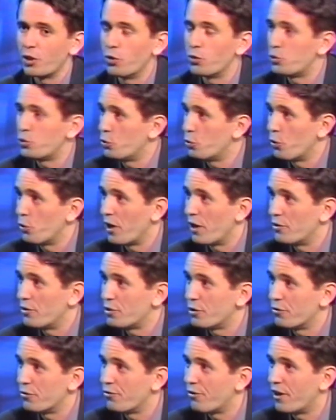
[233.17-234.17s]
closed 2
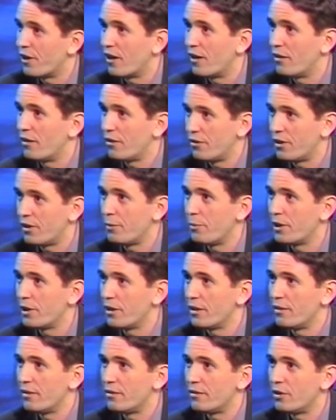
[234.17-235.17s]
rounds so far, $30
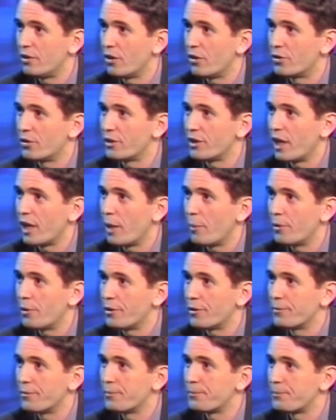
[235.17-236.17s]
million in
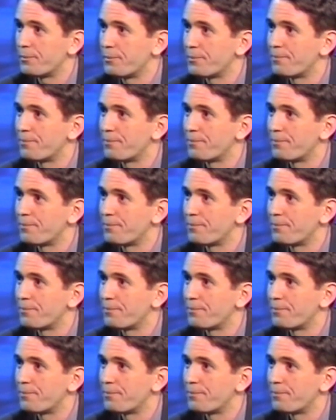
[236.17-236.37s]
capital.